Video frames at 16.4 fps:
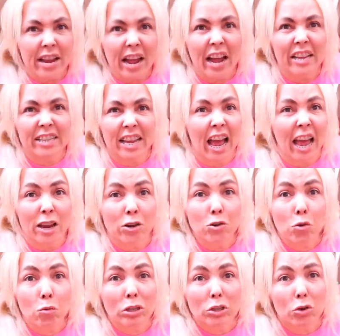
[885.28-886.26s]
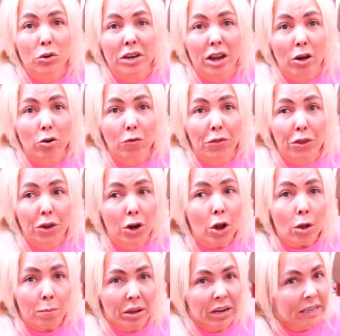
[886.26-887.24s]
Guys, I don't know what's going on over there,
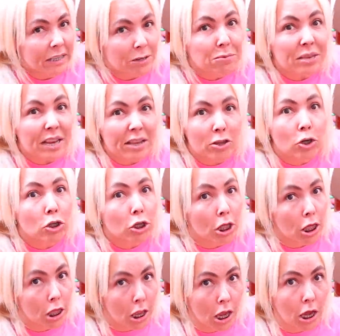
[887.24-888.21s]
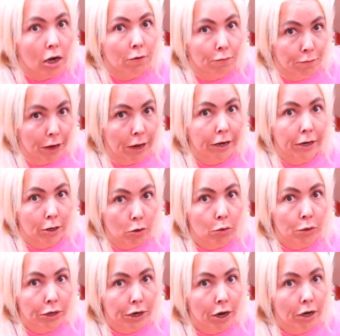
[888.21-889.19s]
but it seems like there's a lot of fighting
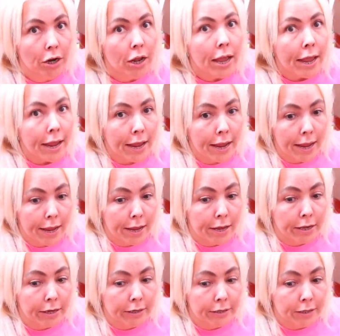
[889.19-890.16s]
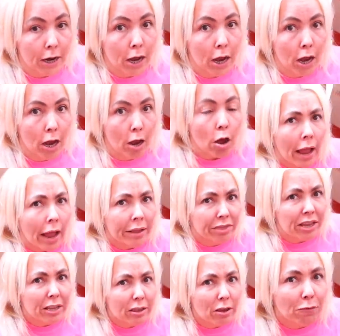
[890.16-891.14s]
going on, and I
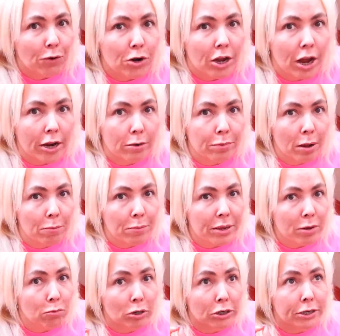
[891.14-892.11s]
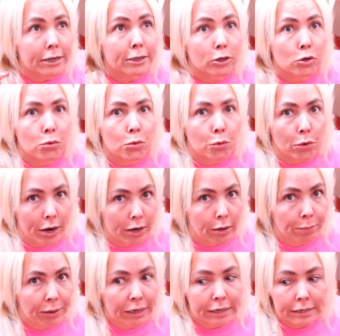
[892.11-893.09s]
think they forgot about me, which is
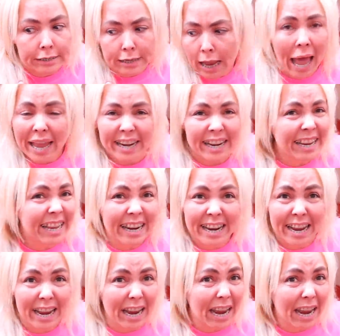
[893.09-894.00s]
great because I didn't get